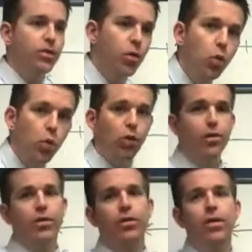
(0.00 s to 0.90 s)

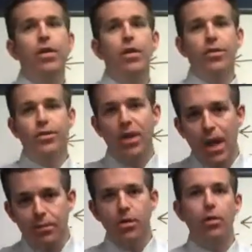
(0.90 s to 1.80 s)
Deward,
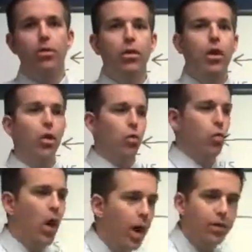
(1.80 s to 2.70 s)
Samuel,
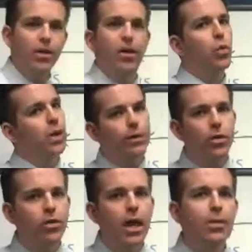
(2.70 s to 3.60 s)
Rhonda,
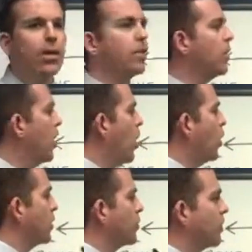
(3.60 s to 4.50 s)
whatever your name is,
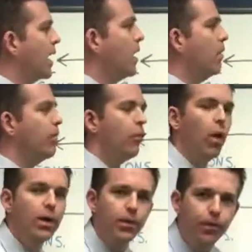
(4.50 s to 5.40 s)
on a scale of
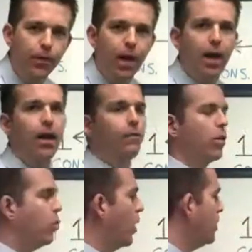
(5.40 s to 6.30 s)
1 to 5,
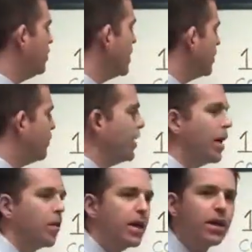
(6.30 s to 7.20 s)
with 1 being
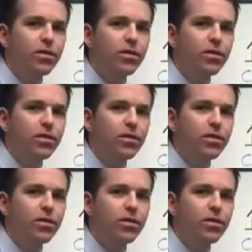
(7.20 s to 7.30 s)
very